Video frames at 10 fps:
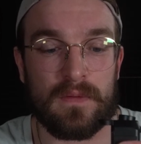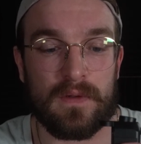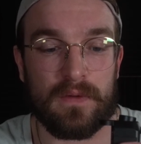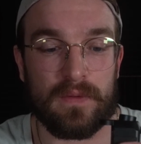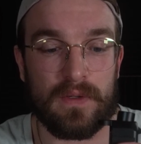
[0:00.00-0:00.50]

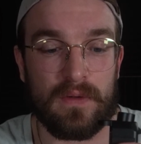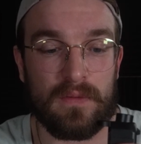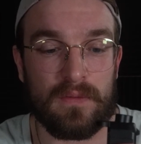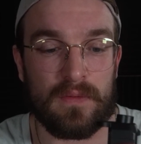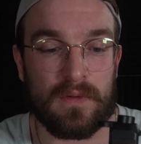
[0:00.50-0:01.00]
There we go.
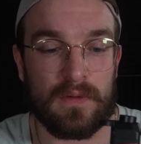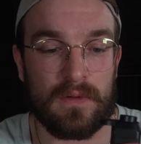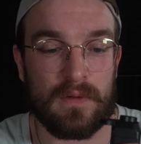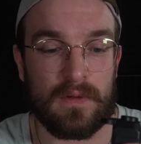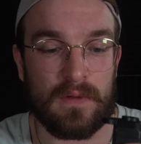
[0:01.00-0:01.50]

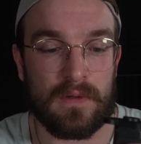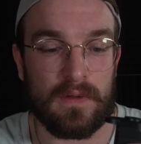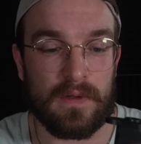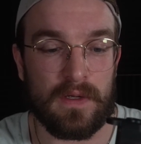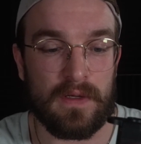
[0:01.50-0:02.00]

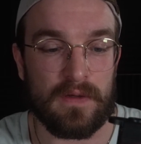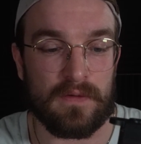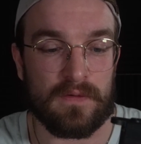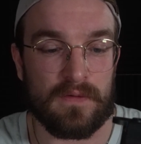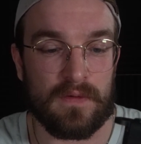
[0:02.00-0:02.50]

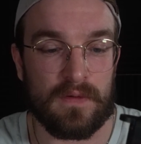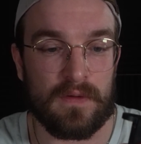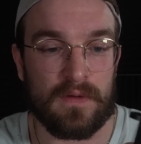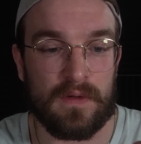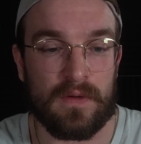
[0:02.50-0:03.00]
And
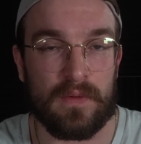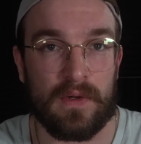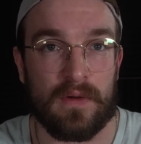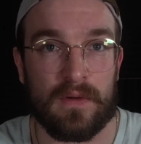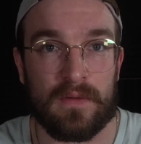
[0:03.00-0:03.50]
there we
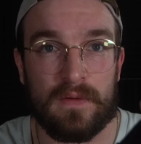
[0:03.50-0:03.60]
are.